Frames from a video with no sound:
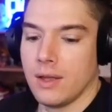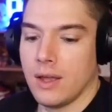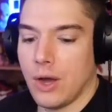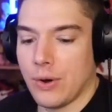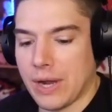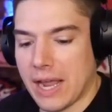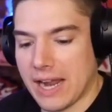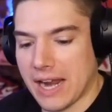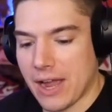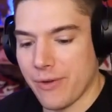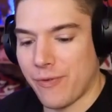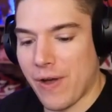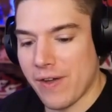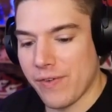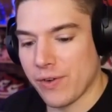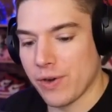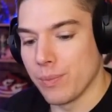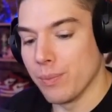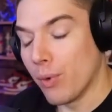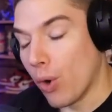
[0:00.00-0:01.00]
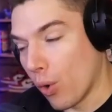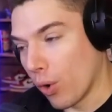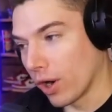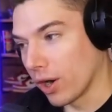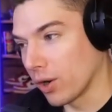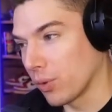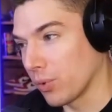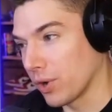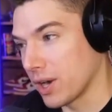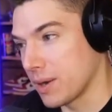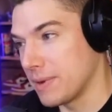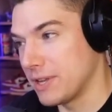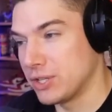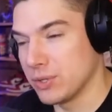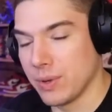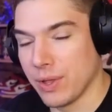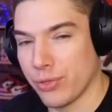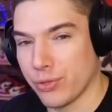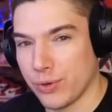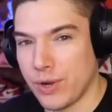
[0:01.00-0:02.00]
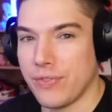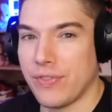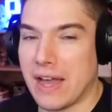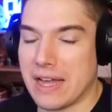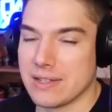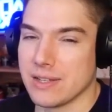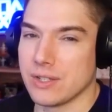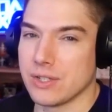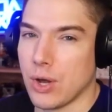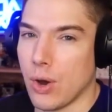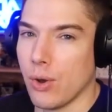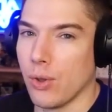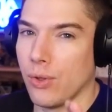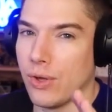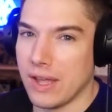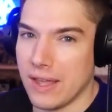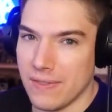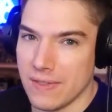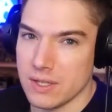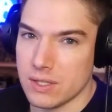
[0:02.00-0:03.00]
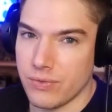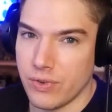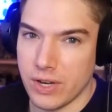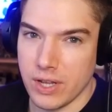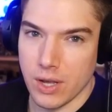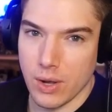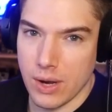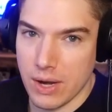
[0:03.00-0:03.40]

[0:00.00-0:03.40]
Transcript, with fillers: Okay, I got 500 more. We're going to be doing 3,000 total in this video,